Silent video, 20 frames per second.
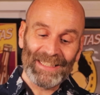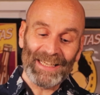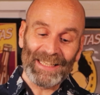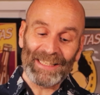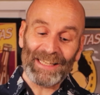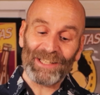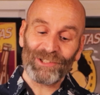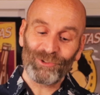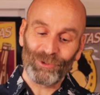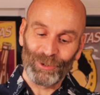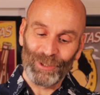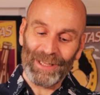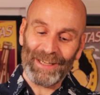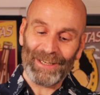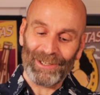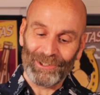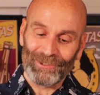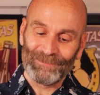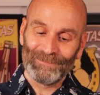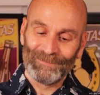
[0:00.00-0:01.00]
And as you'll
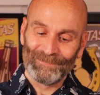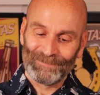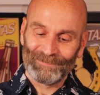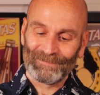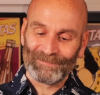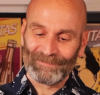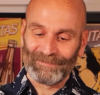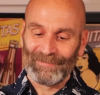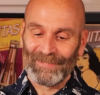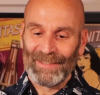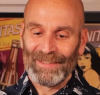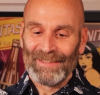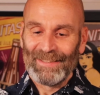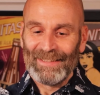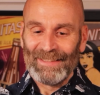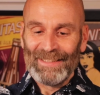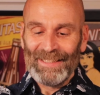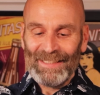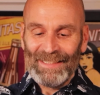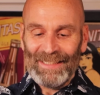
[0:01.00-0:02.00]
learn,
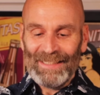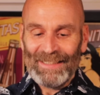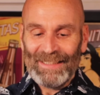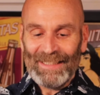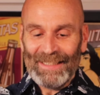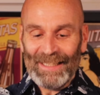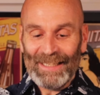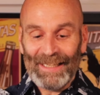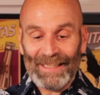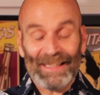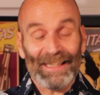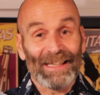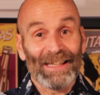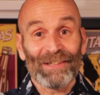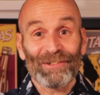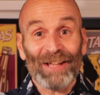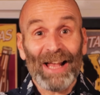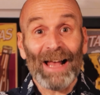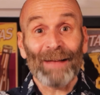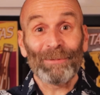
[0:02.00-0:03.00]
and
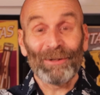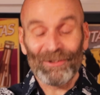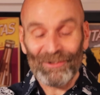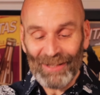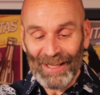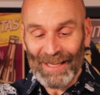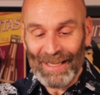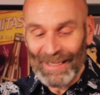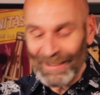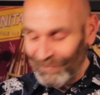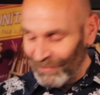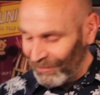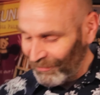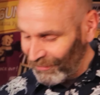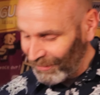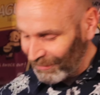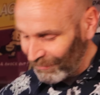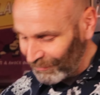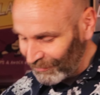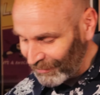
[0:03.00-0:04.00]
this happens every
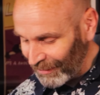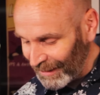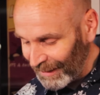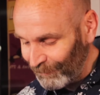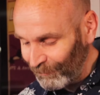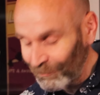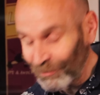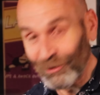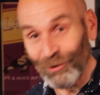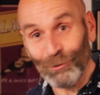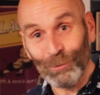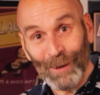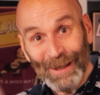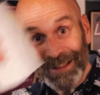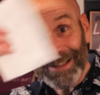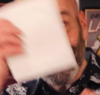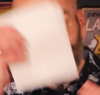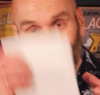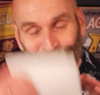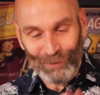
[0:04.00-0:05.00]
single time, which is
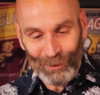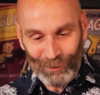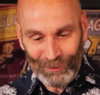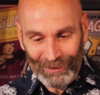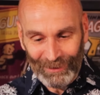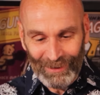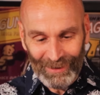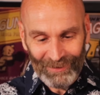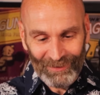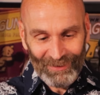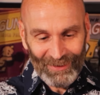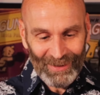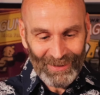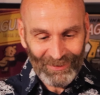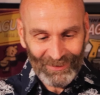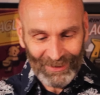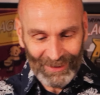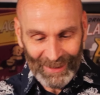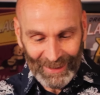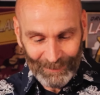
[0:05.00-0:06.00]
why I've got
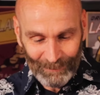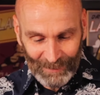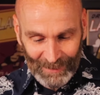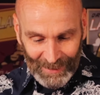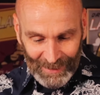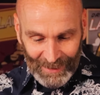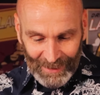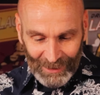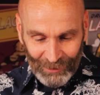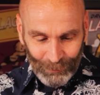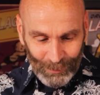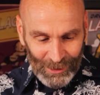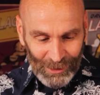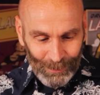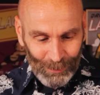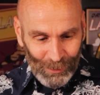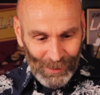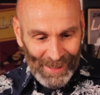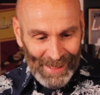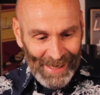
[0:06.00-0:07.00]
this time, is when you
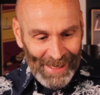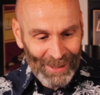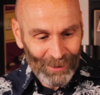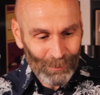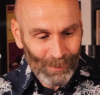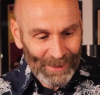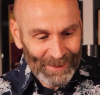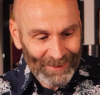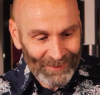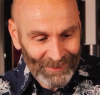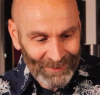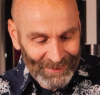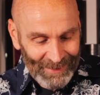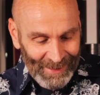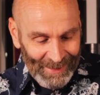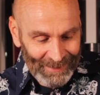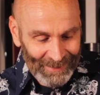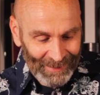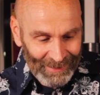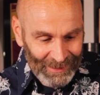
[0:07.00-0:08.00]
put egg whites into
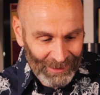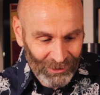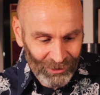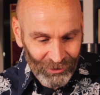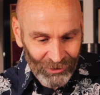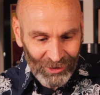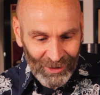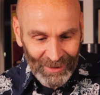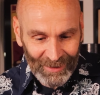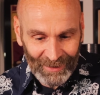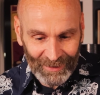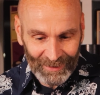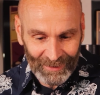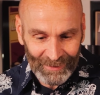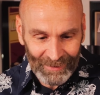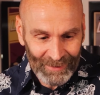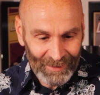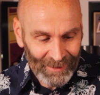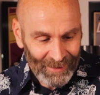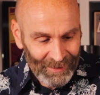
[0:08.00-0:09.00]
anything, you're shaking it,
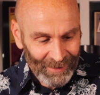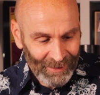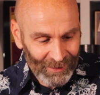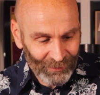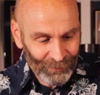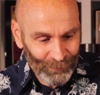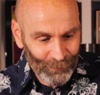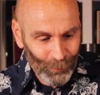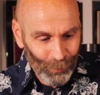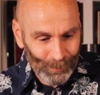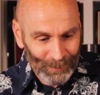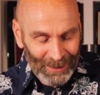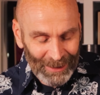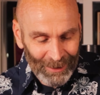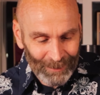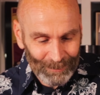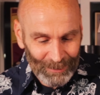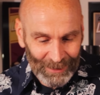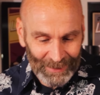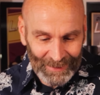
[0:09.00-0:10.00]
it's foaming
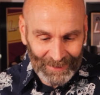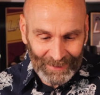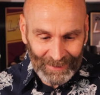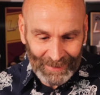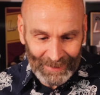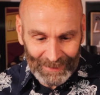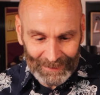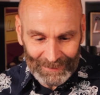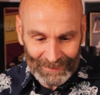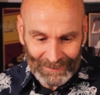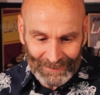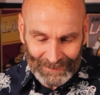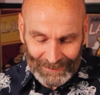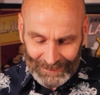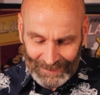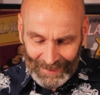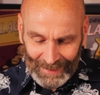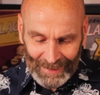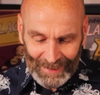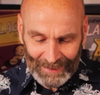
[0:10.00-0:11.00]
up like that,
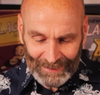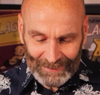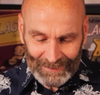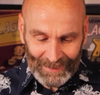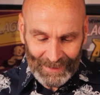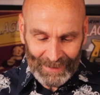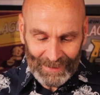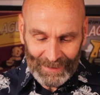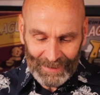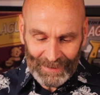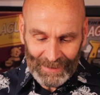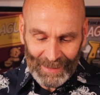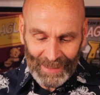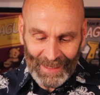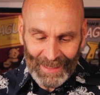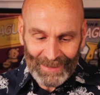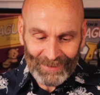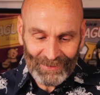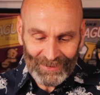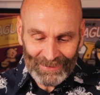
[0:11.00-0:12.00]
and it
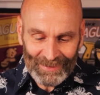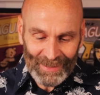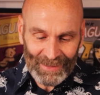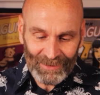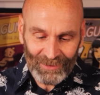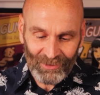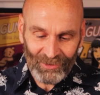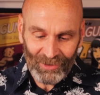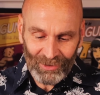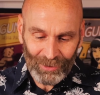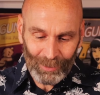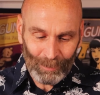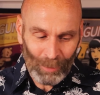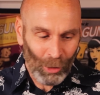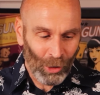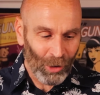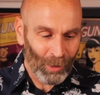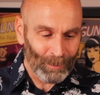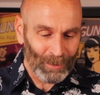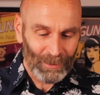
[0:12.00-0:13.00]
has a tendency to
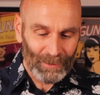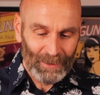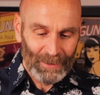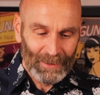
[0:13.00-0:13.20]
pop.